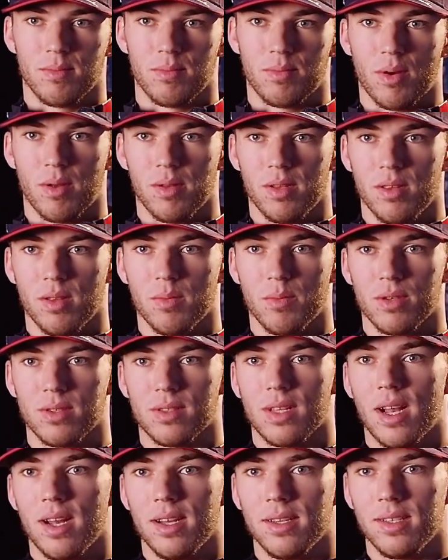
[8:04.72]
probably the
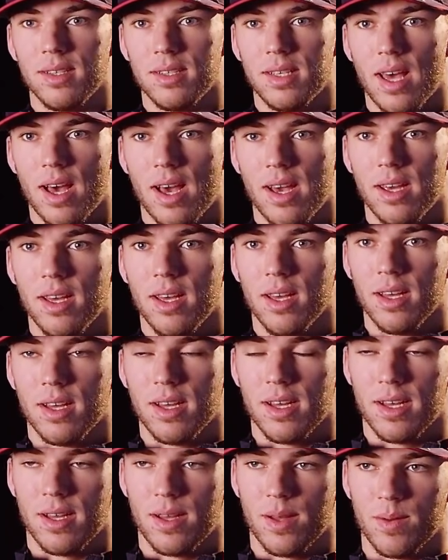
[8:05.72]
most talented guy
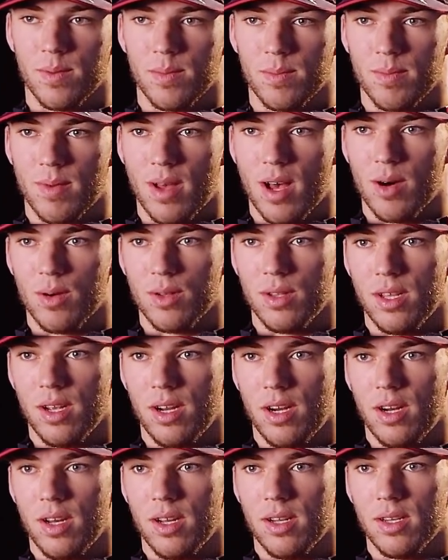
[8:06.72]
out
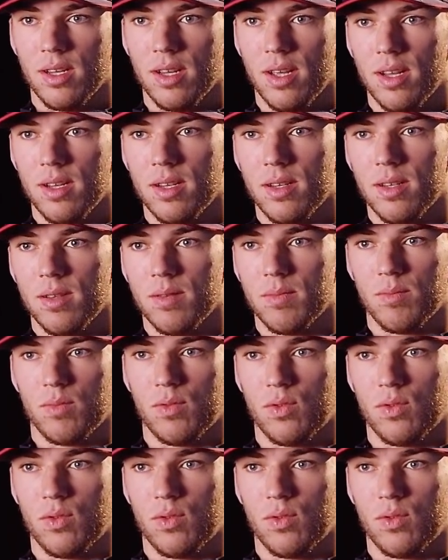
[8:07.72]
there, and